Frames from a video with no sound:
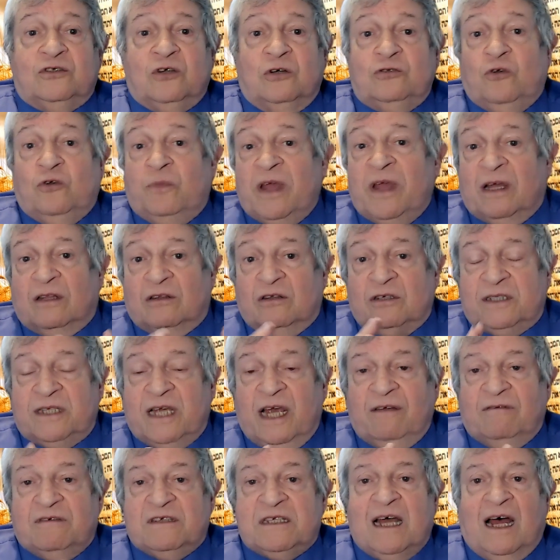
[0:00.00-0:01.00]
So, to be on the
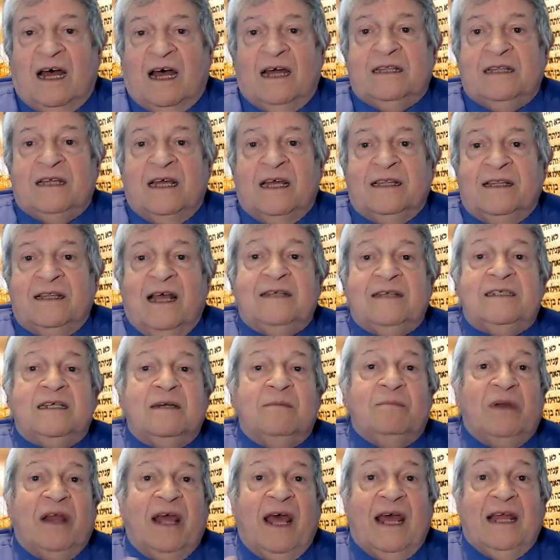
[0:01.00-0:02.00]
safe side, they
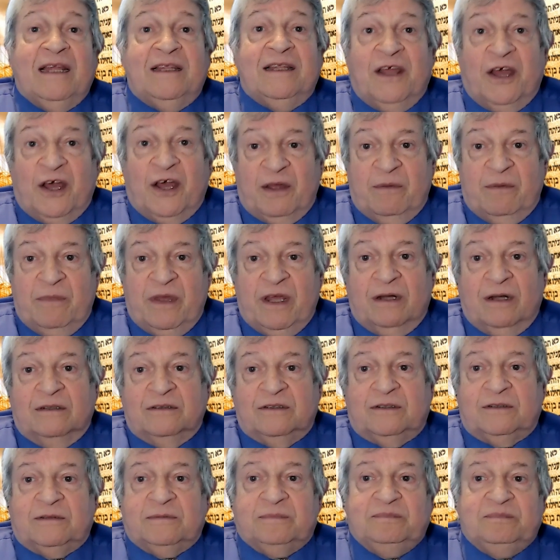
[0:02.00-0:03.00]
simply ate dairy
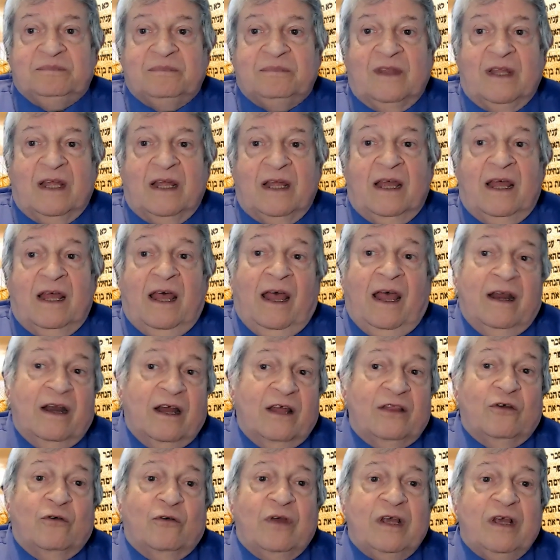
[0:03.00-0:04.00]
meals.
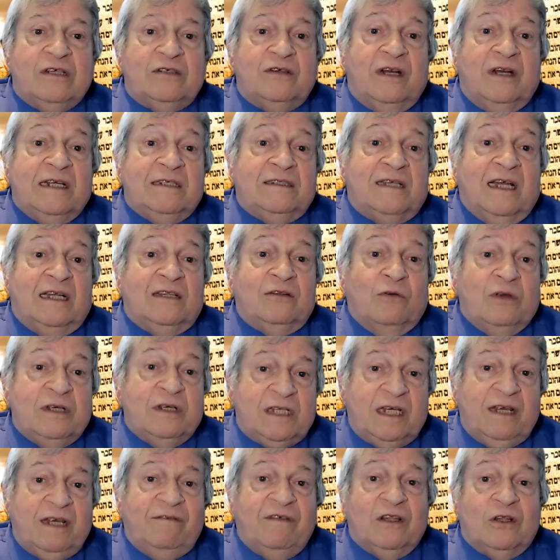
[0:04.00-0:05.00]
Another reason is that
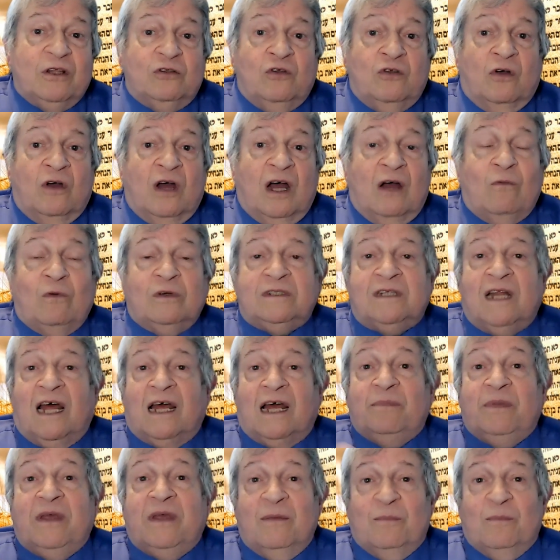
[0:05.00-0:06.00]
receiving the Torah was
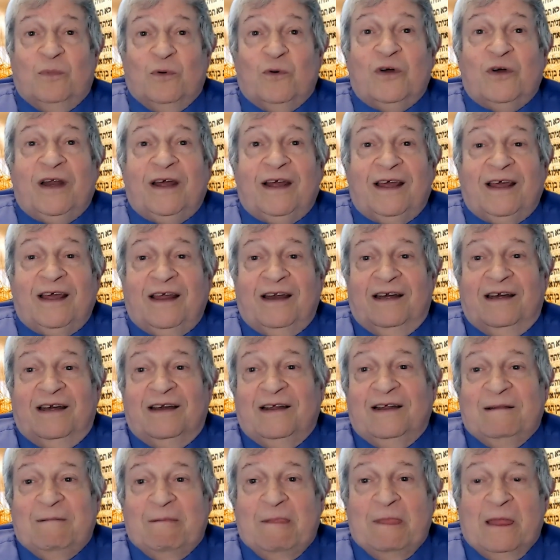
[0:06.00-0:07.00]
like being born
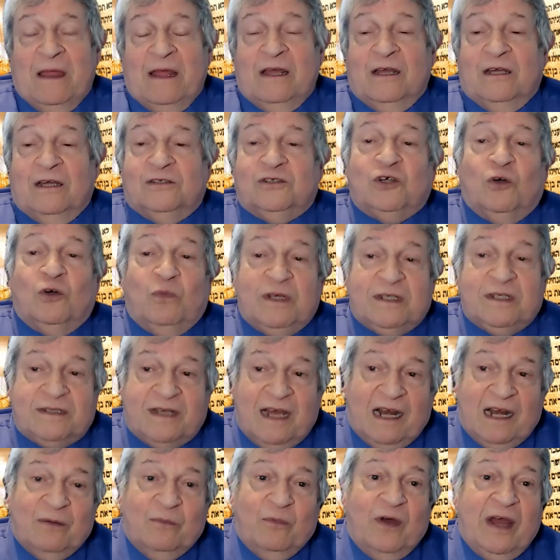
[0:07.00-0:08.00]
again. So, we
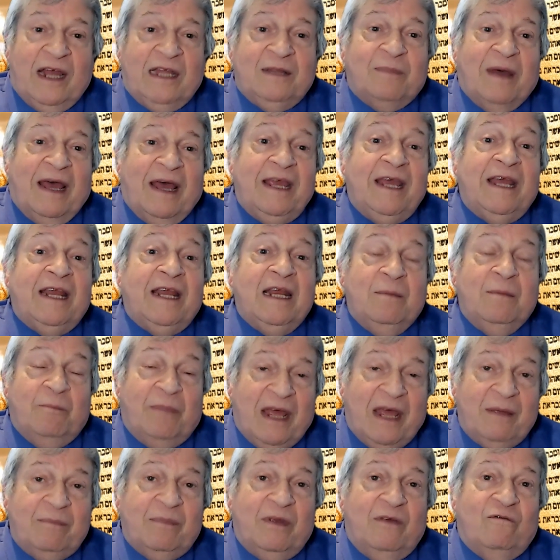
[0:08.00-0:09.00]
celebrate by eating
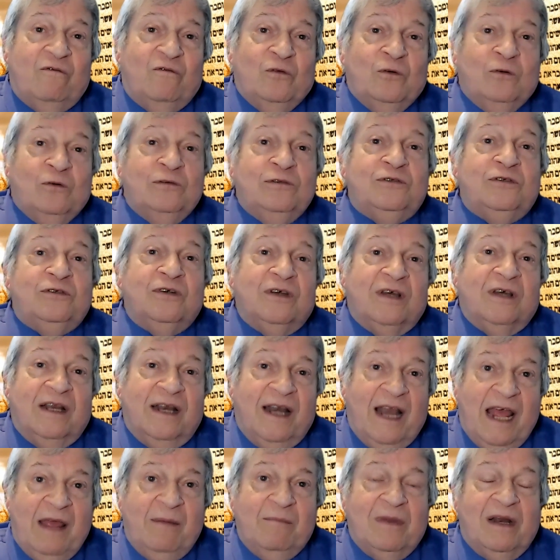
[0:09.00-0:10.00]
baby foods,
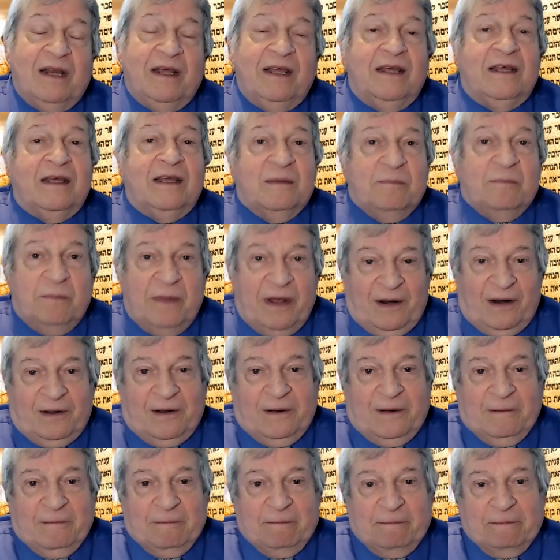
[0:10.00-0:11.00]
namely
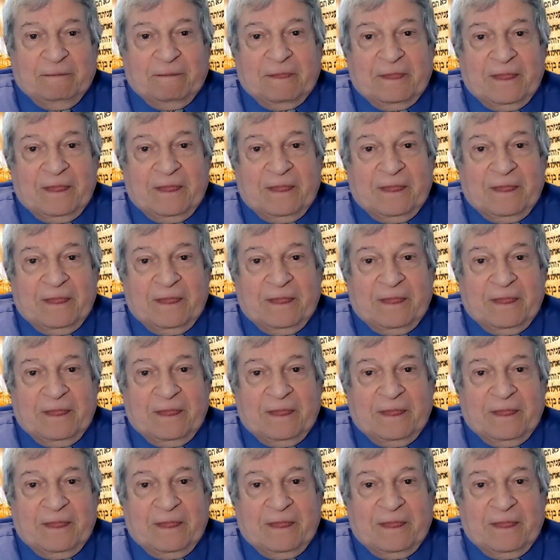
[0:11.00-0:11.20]
milk.